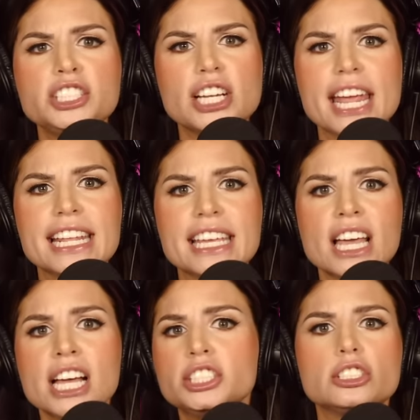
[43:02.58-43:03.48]
shady,
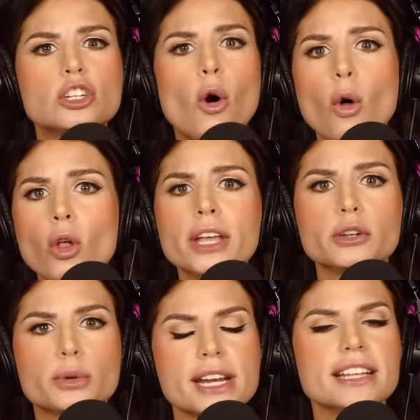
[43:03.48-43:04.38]
just whole
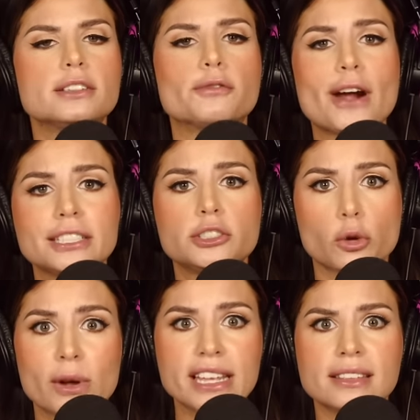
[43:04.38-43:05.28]
ingredients fresh
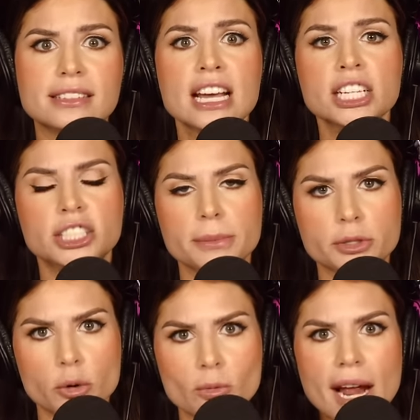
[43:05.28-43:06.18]
squeezed, shipped
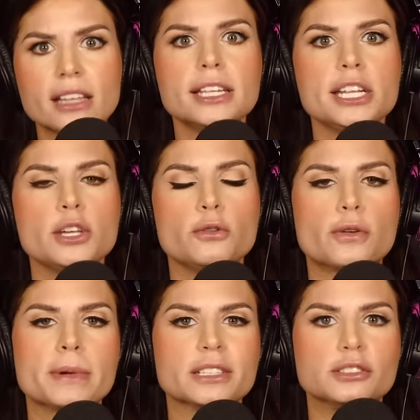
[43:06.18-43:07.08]
directly to you
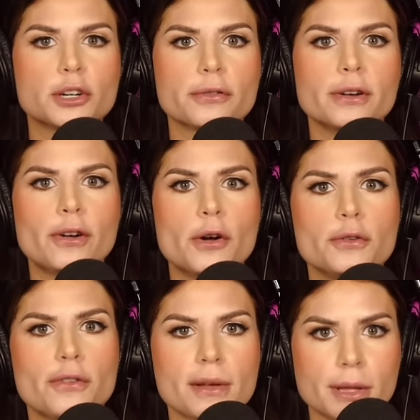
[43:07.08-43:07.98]
from a conservative
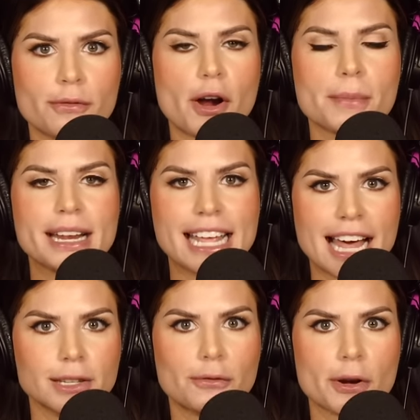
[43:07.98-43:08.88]
owned family farm in
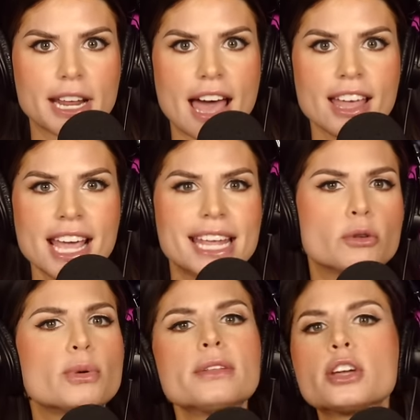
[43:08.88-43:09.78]
California.
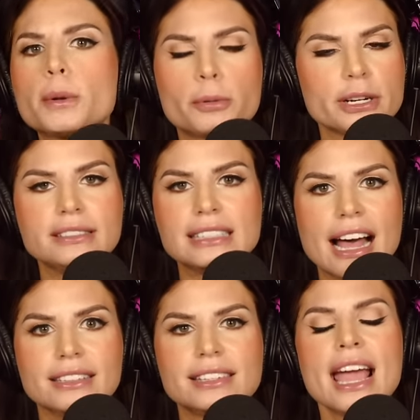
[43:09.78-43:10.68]
Get rid of the Capri
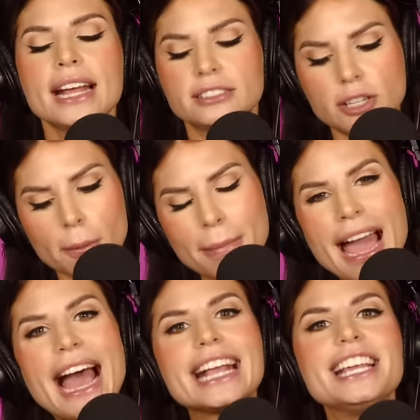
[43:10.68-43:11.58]
Suns and start
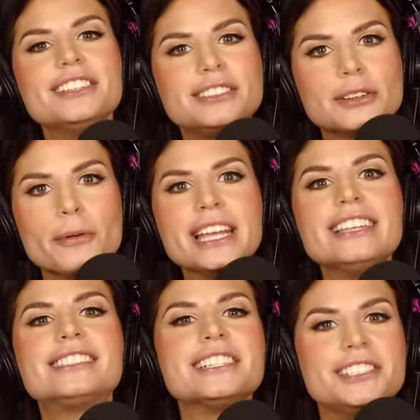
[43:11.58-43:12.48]
packing
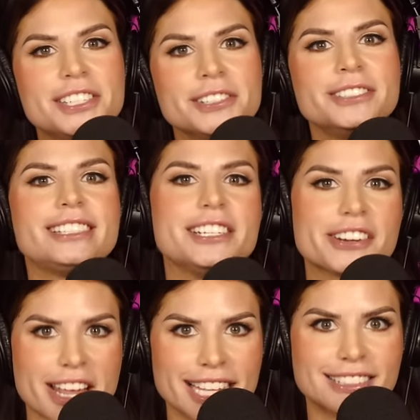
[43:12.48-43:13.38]
squeezed juice in
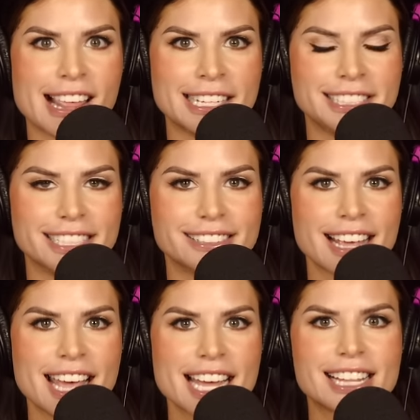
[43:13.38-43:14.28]
your kids' lunches.
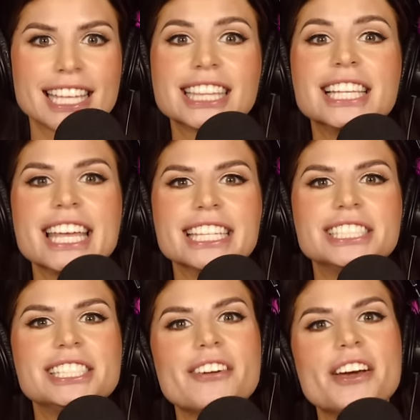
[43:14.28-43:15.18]
Click the link in
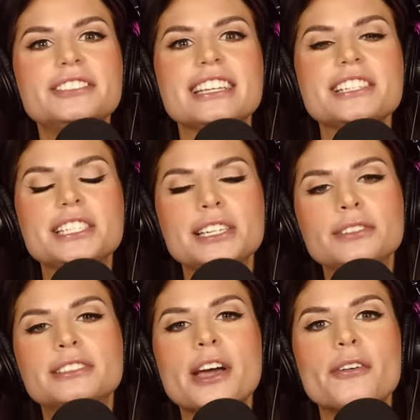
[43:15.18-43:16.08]
the show notes and
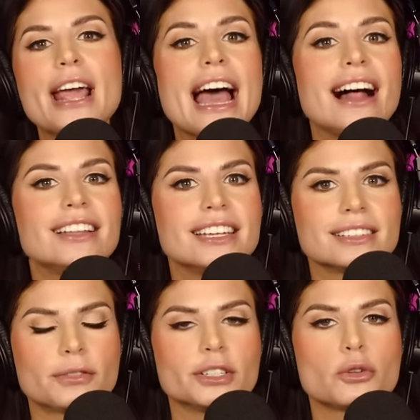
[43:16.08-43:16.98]
use code
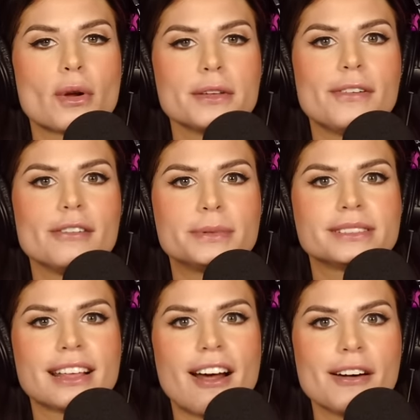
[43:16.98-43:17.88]
ALEX for
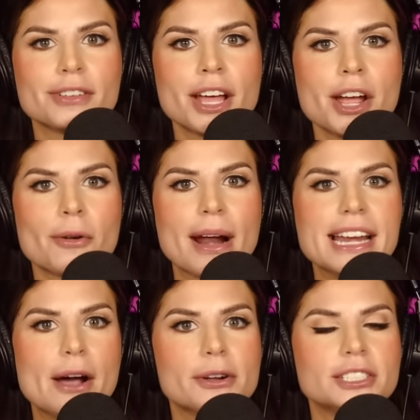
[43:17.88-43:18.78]
25% off. Right
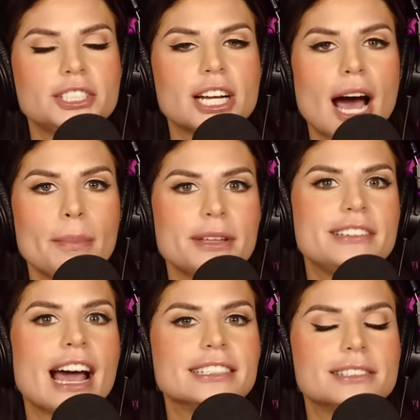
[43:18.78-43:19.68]
now, go to
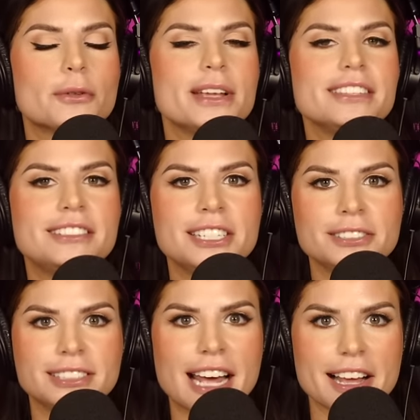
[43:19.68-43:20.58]

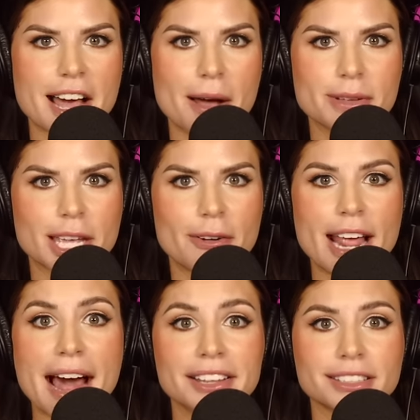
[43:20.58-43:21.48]
shop.squeezedjuice.com with code
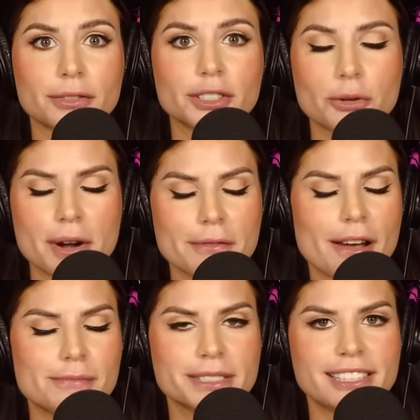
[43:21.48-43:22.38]
Alex for
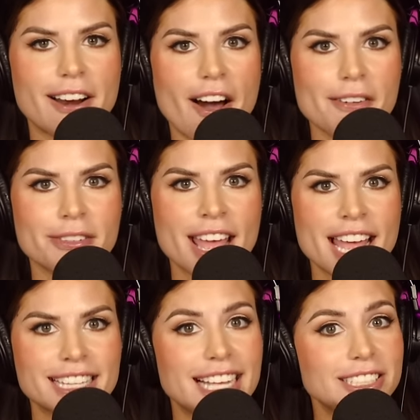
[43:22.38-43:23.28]
25% off.
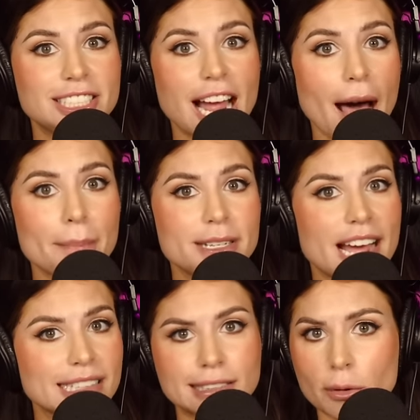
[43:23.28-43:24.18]
That's
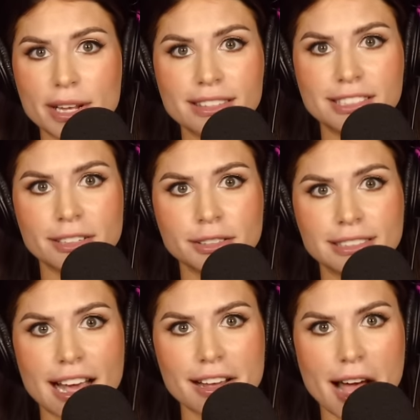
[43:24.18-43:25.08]

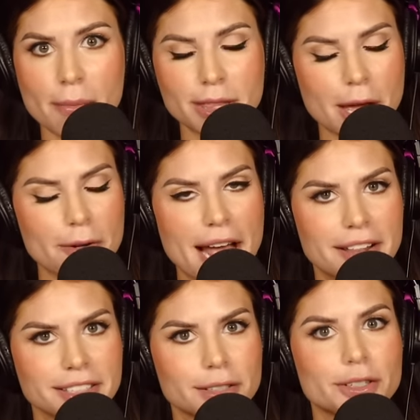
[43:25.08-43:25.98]
shop.squeezedjuice.com with code
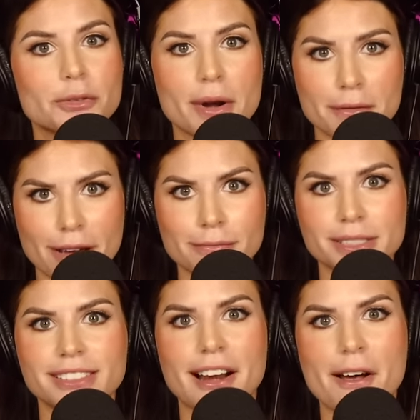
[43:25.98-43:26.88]
Alex for
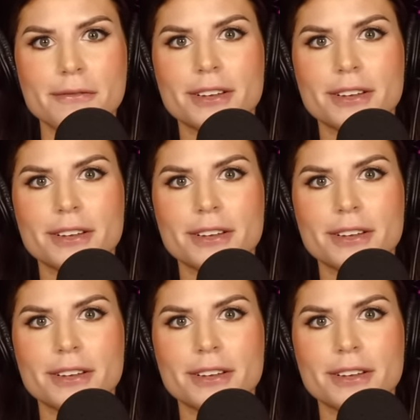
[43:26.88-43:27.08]
25% off.